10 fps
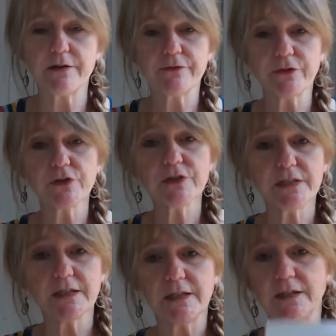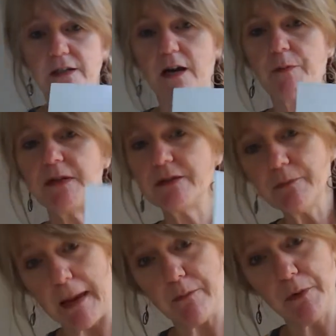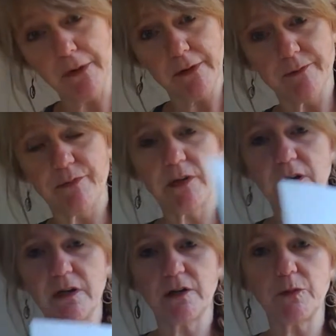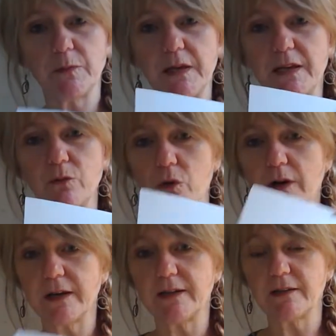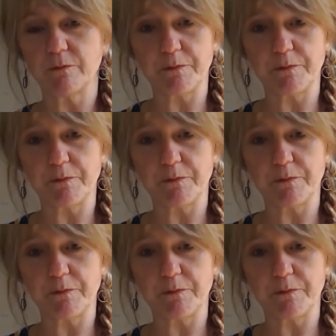First, a piece of paper. It could be white